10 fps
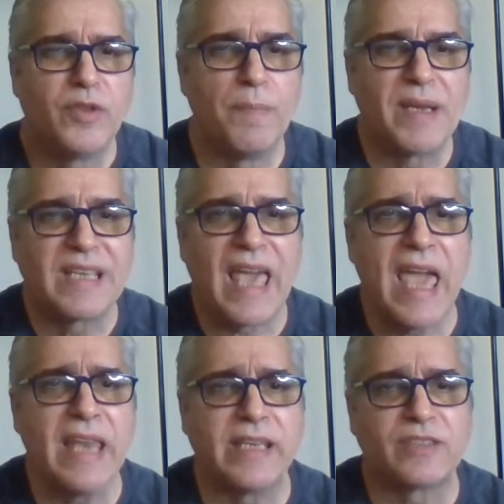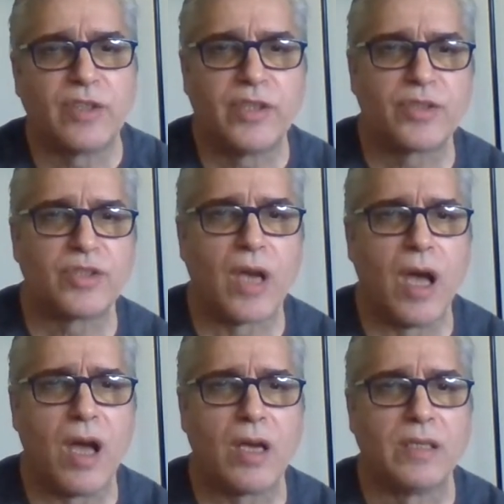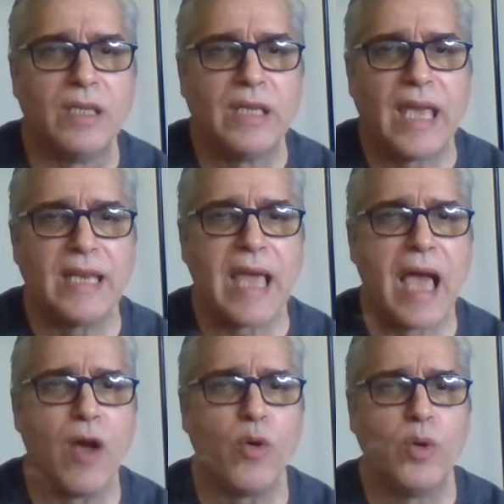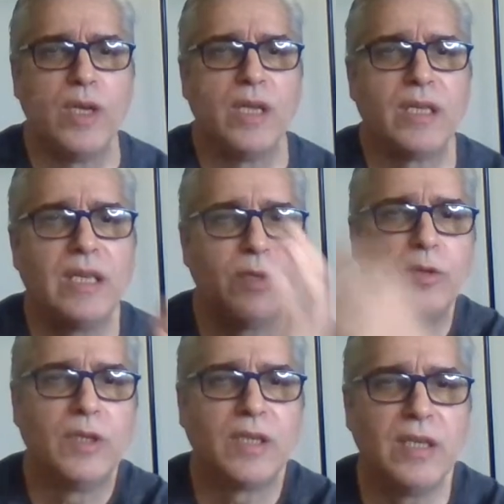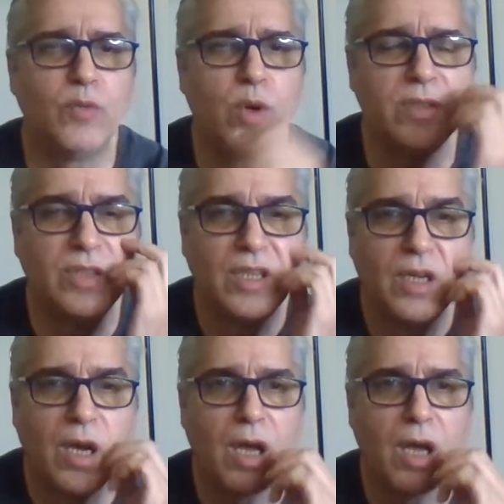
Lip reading: mechanics of the song and how he was